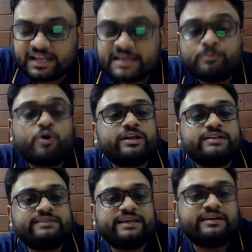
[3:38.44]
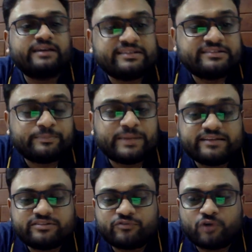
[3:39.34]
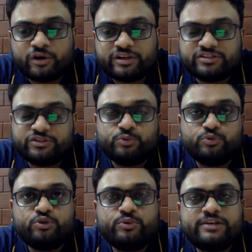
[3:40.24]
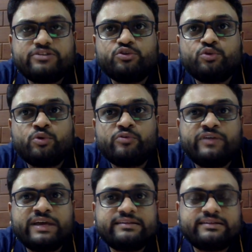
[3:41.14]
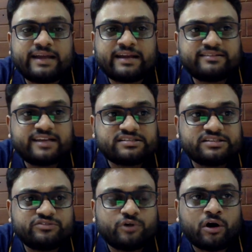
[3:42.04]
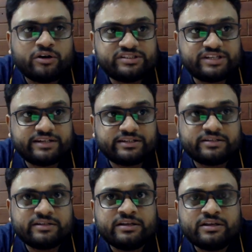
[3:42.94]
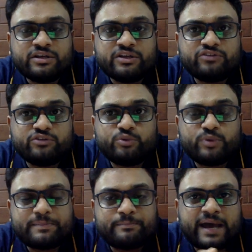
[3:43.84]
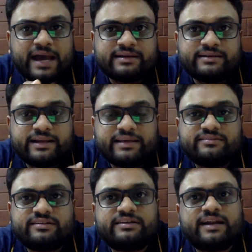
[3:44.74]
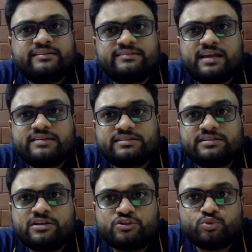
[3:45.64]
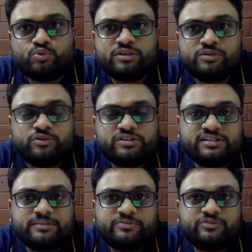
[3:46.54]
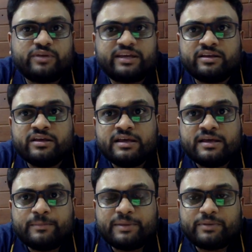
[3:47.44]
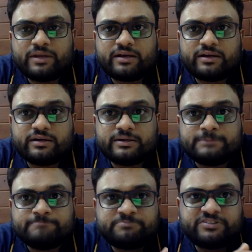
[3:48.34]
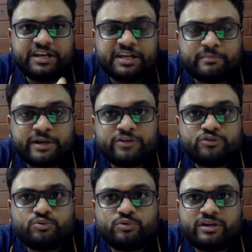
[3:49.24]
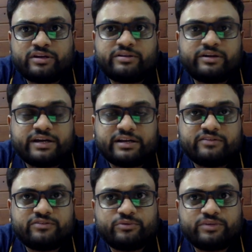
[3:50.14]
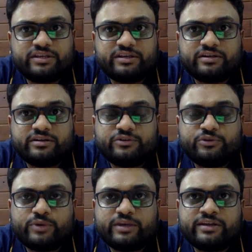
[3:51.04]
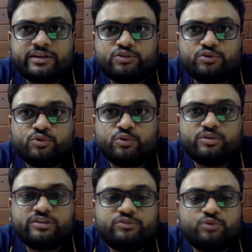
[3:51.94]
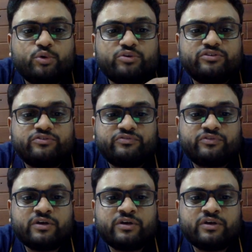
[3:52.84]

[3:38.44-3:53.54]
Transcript: important thing is the place of origin. You get to know where the transaction is originated, so you can backtrace the transaction to the original. So like people are sending money to one another, right? So here you can get to know the source of